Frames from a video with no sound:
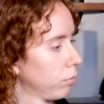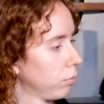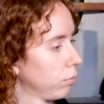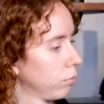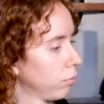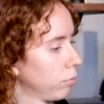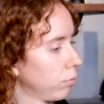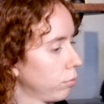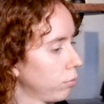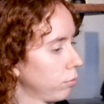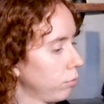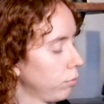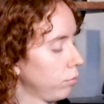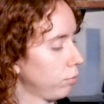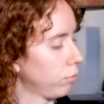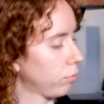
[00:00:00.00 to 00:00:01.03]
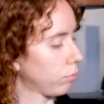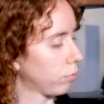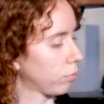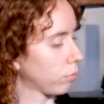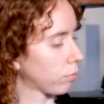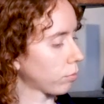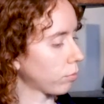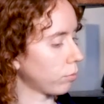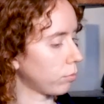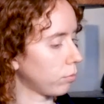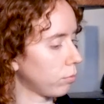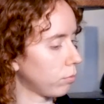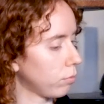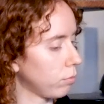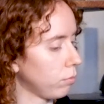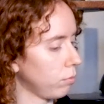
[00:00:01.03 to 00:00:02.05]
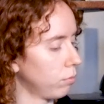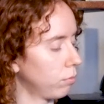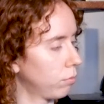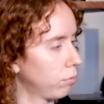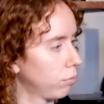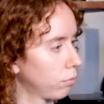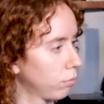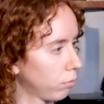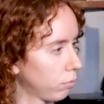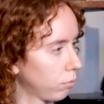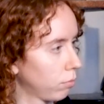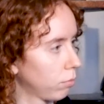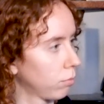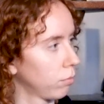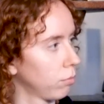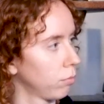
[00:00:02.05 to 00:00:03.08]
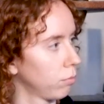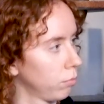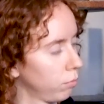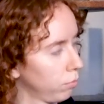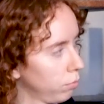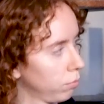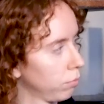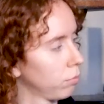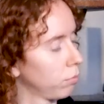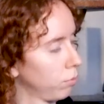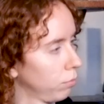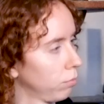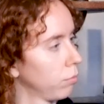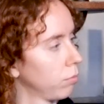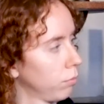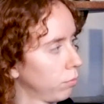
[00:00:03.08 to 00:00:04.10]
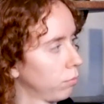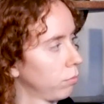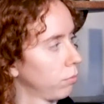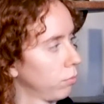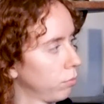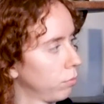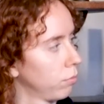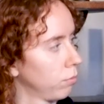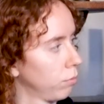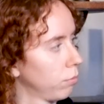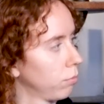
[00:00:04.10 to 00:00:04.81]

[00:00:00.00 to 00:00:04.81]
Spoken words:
(silent)